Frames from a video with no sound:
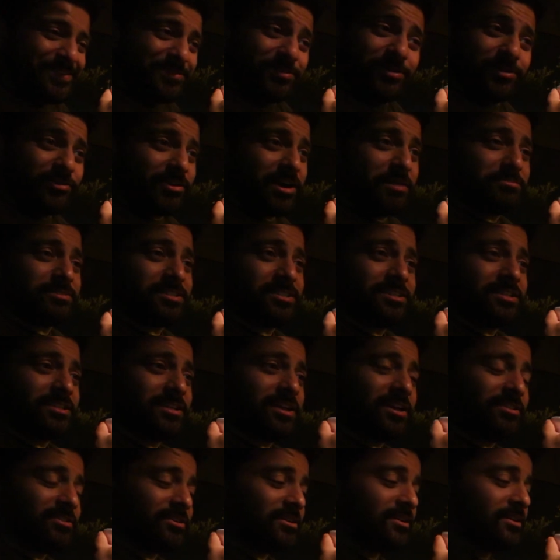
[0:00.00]
we'll grab tea
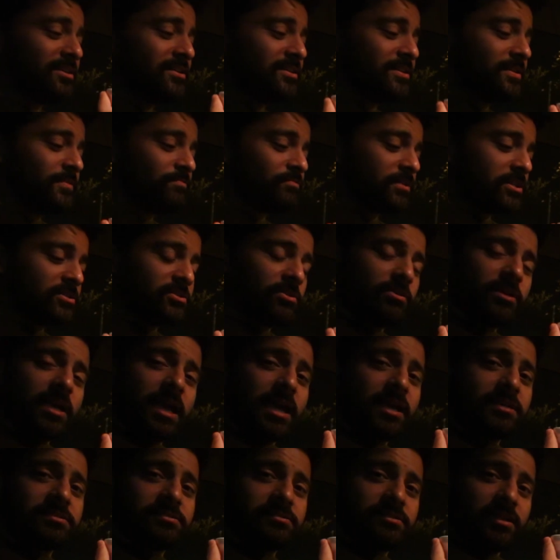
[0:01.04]
together. So
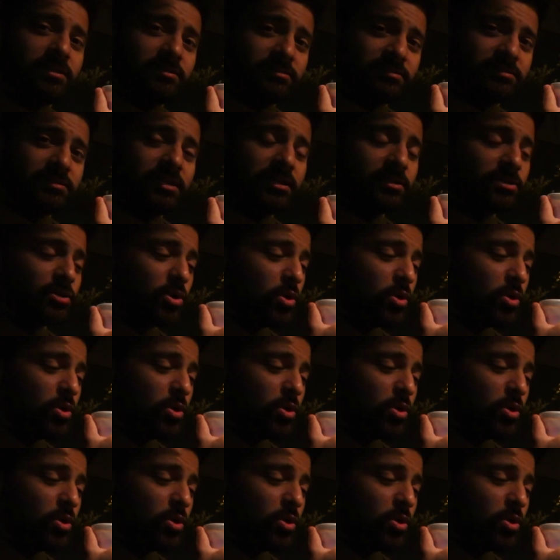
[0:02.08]
guys, now this is getting